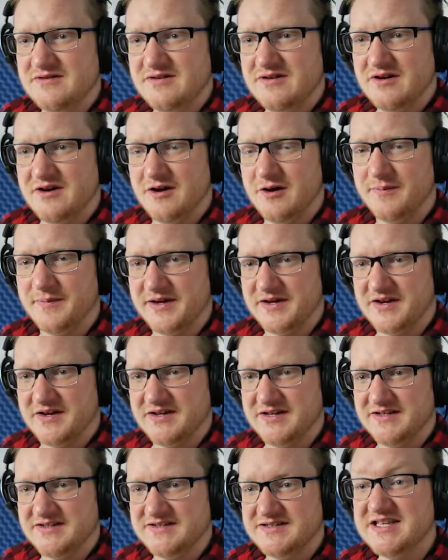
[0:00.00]
Oh my
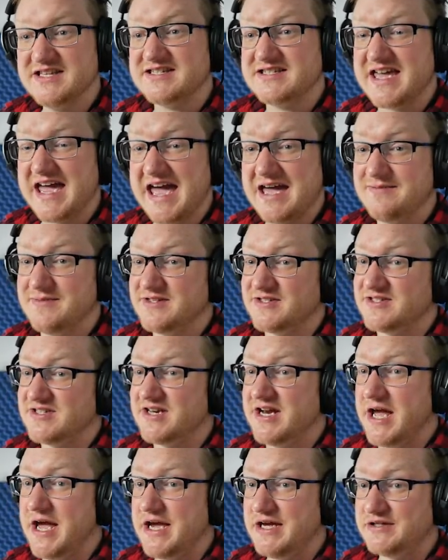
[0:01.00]
goodness. This game is
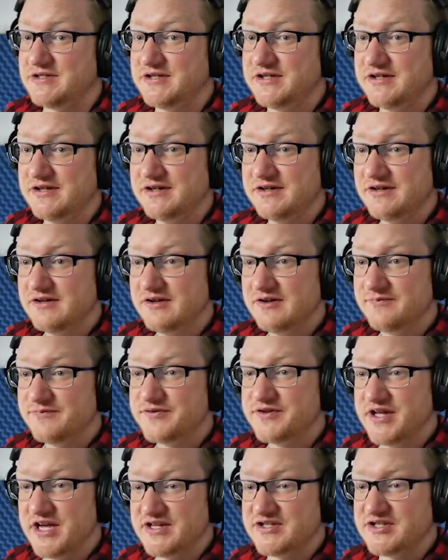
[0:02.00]
neat.
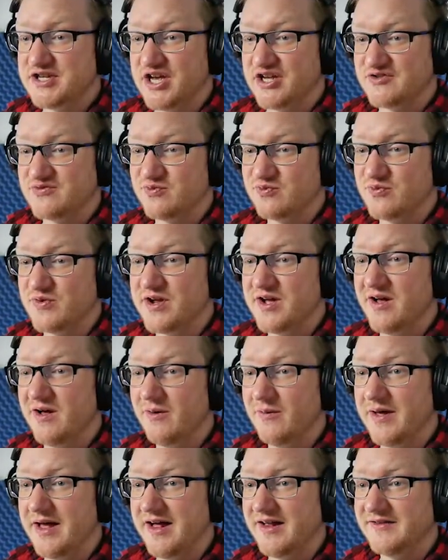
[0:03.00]
This is real
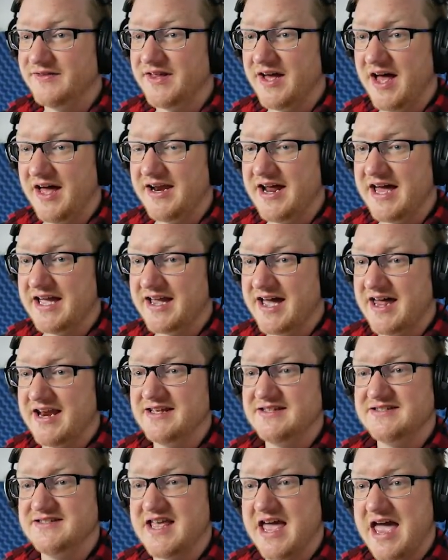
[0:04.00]
well done, I gotta
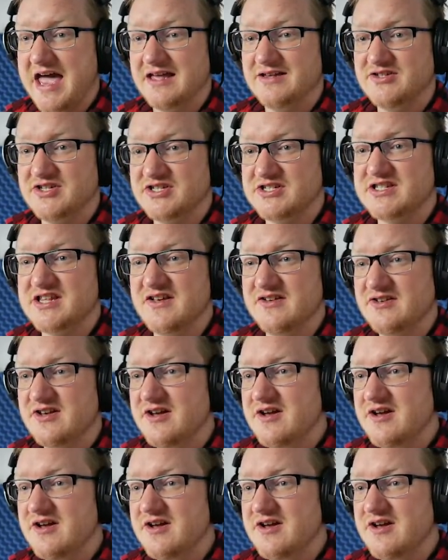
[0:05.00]
say. Just the